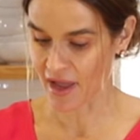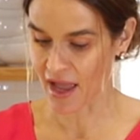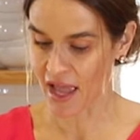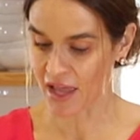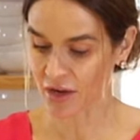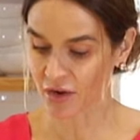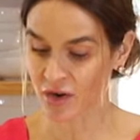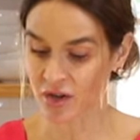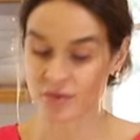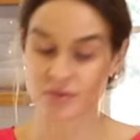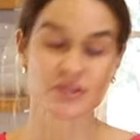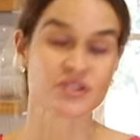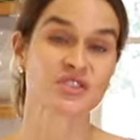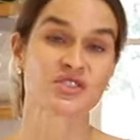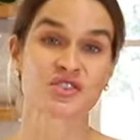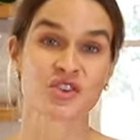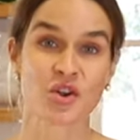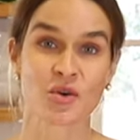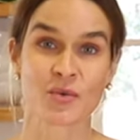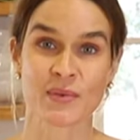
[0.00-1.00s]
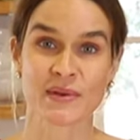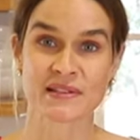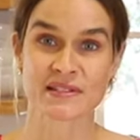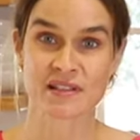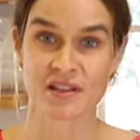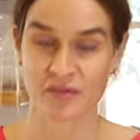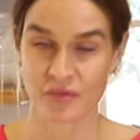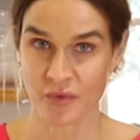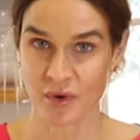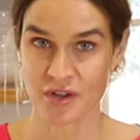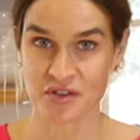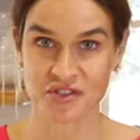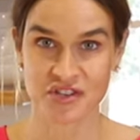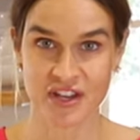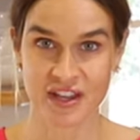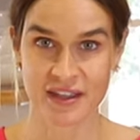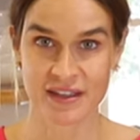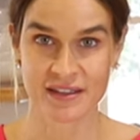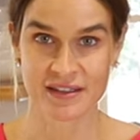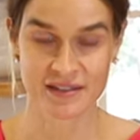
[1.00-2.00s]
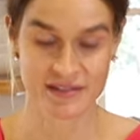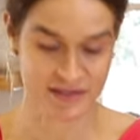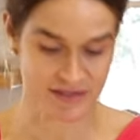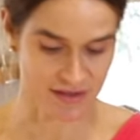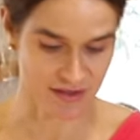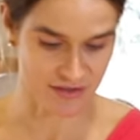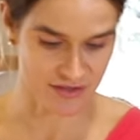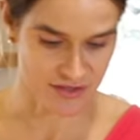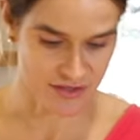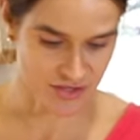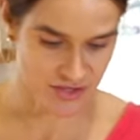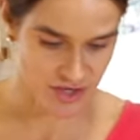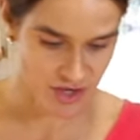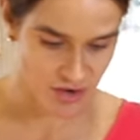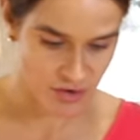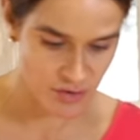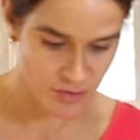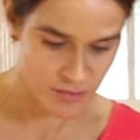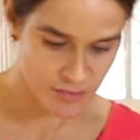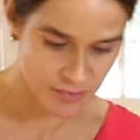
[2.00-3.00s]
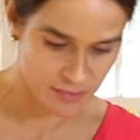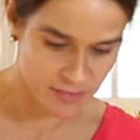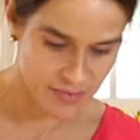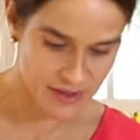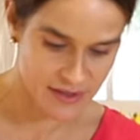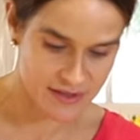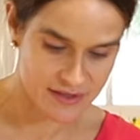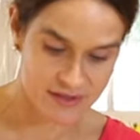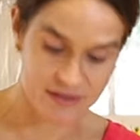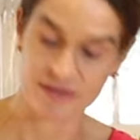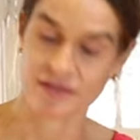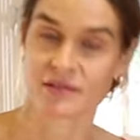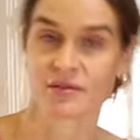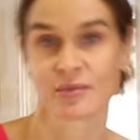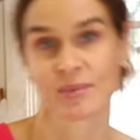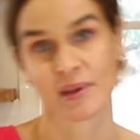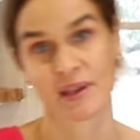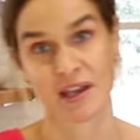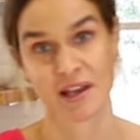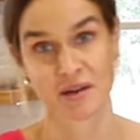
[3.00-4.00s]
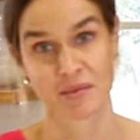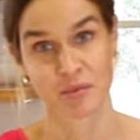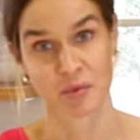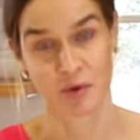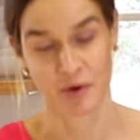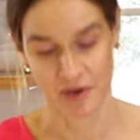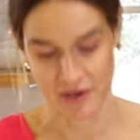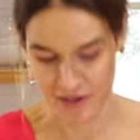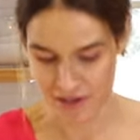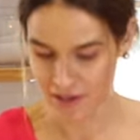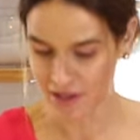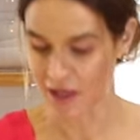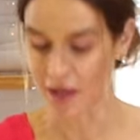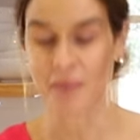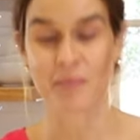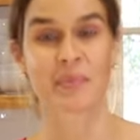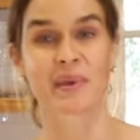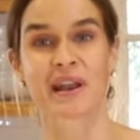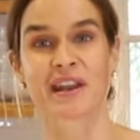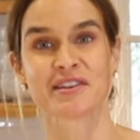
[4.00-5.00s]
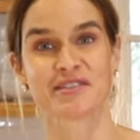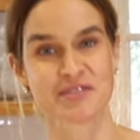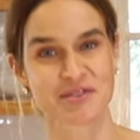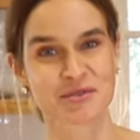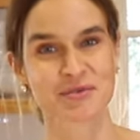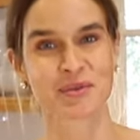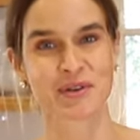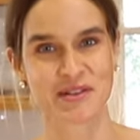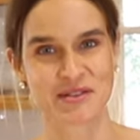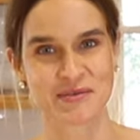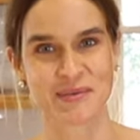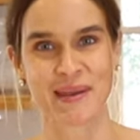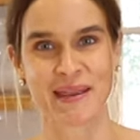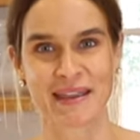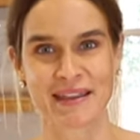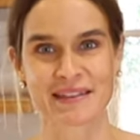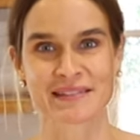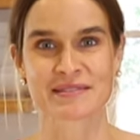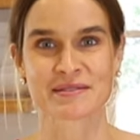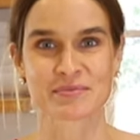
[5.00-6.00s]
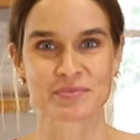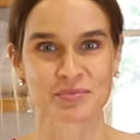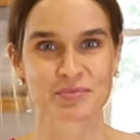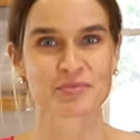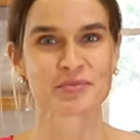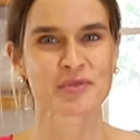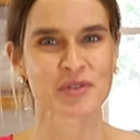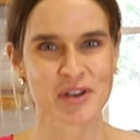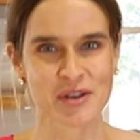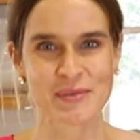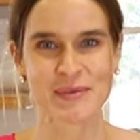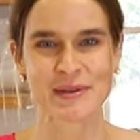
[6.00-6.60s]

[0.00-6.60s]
I don't always show myself washing hands on the show because it would be kind of boring, but I do wash my hands pretty